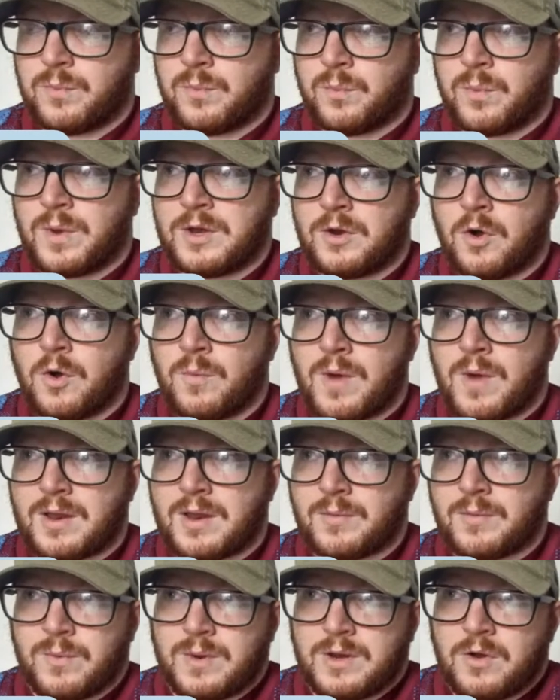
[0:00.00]
We know
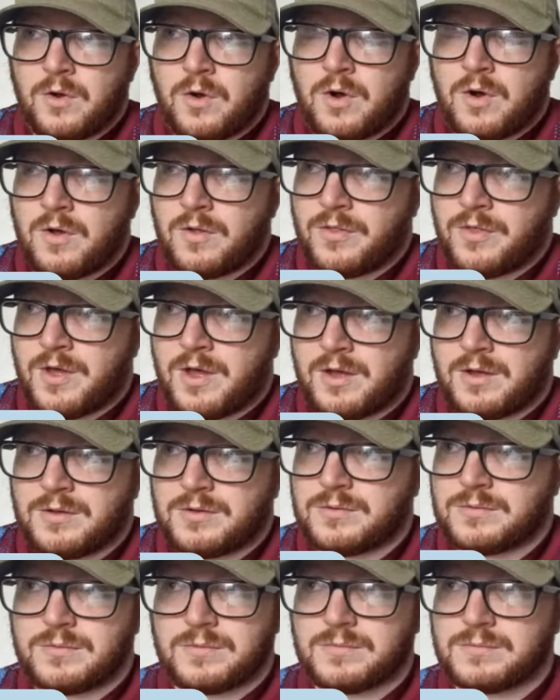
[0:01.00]
that
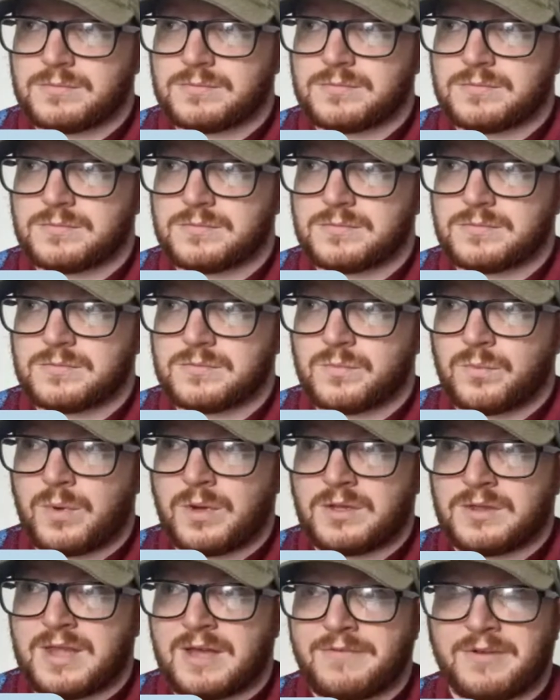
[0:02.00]

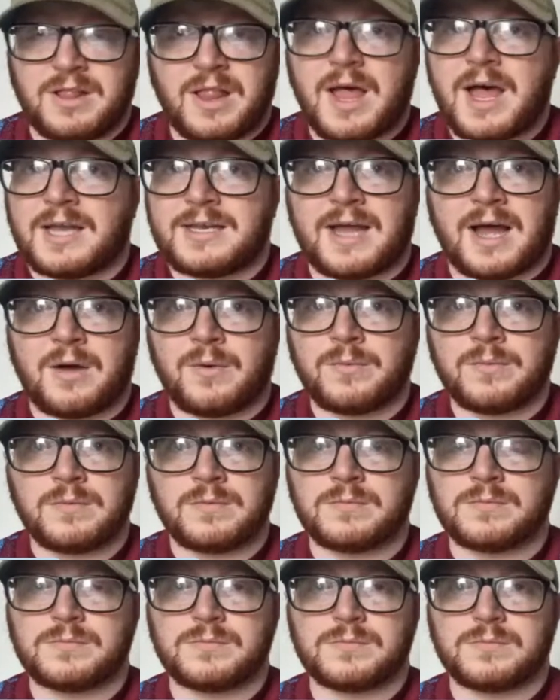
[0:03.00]
we'll never lie down.
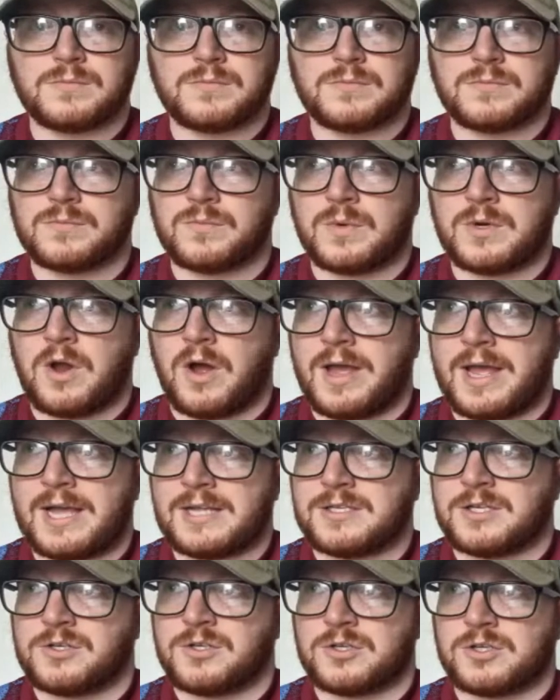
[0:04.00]
We're not here
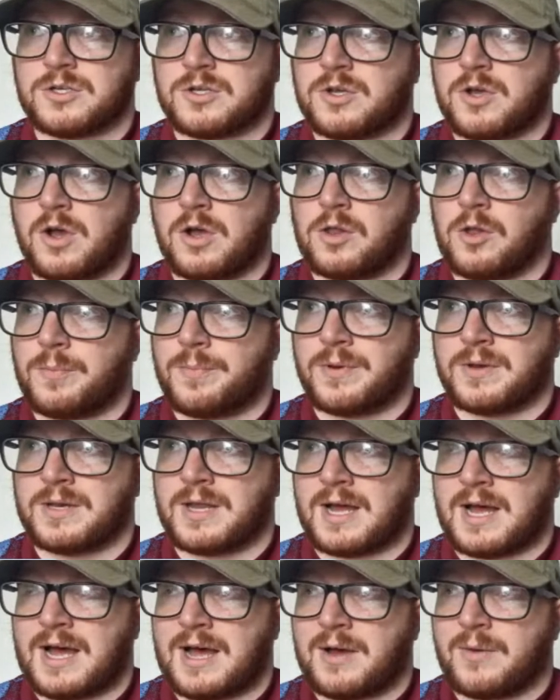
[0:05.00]
to just curl up and
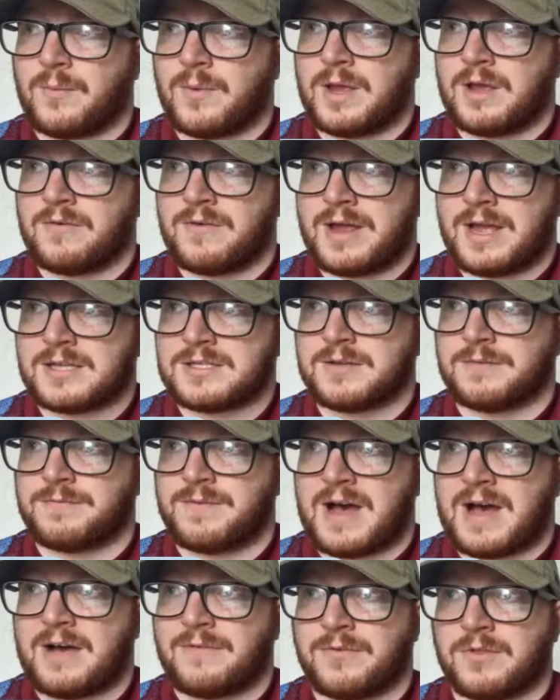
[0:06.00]
die. We are here to
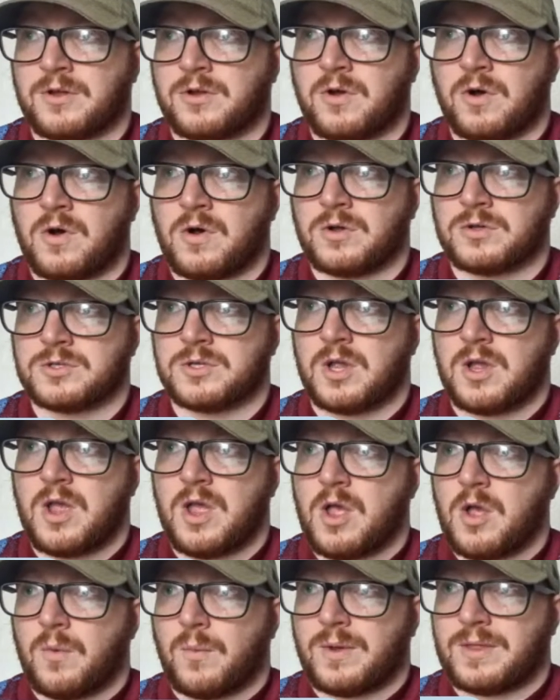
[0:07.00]
fight for the cause
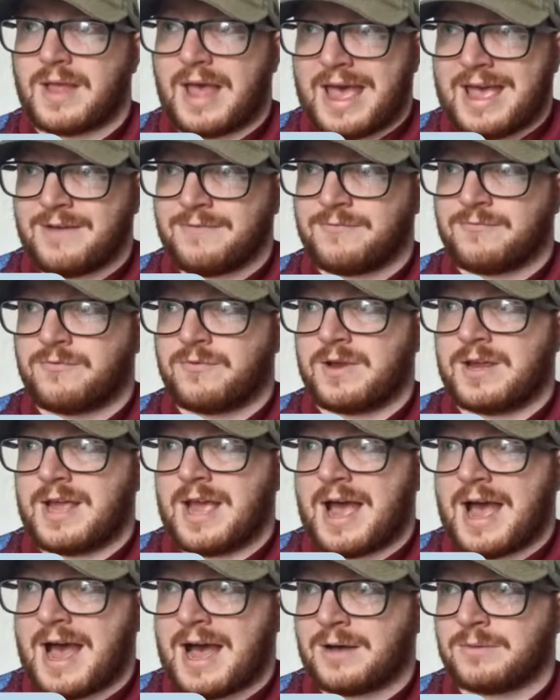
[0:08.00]
with every
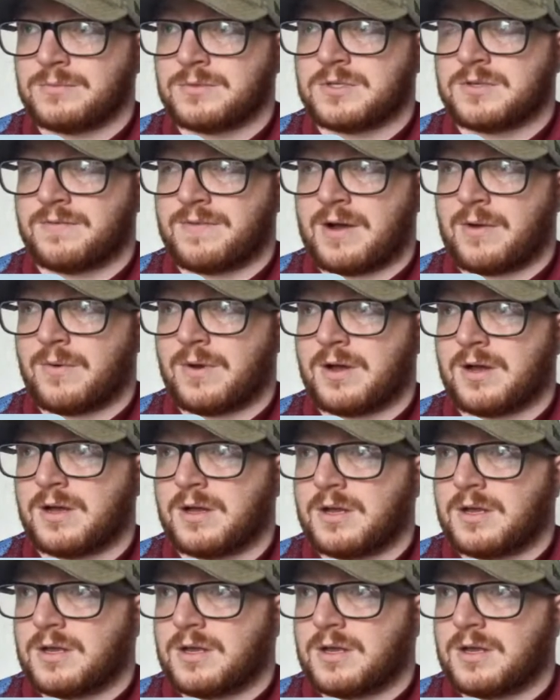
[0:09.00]
ounce of our